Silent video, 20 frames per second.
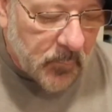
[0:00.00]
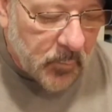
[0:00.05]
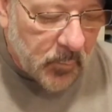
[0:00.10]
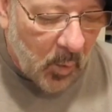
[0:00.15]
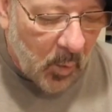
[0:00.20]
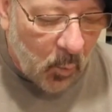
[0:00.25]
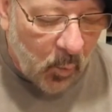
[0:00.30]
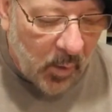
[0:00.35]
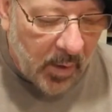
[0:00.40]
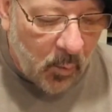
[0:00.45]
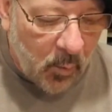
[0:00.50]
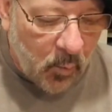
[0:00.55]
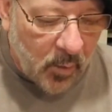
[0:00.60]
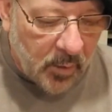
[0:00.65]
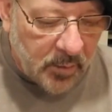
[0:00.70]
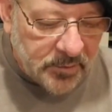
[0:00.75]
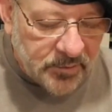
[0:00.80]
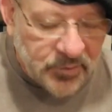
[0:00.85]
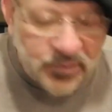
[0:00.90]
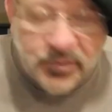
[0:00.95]
What I
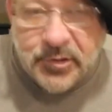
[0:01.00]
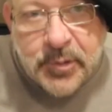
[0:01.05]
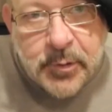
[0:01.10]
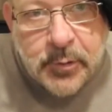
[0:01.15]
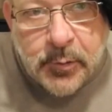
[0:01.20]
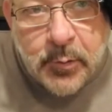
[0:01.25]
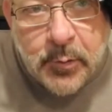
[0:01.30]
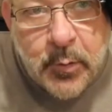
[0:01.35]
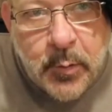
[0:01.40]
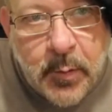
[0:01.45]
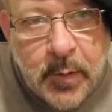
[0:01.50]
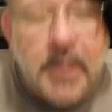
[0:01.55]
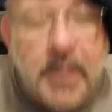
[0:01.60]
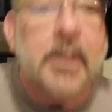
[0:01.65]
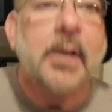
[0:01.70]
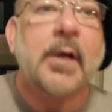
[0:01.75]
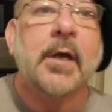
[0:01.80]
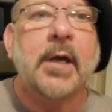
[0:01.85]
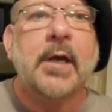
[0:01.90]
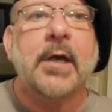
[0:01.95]
wanted to do
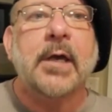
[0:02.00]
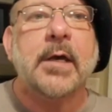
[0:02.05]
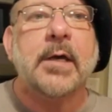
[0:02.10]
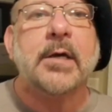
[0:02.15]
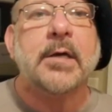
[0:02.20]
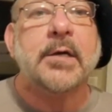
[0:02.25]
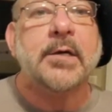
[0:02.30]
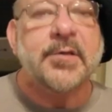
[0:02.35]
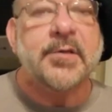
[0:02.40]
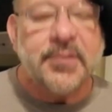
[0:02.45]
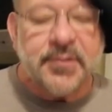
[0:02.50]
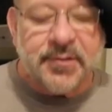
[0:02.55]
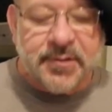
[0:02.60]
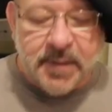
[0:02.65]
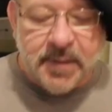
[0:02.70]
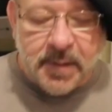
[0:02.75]
is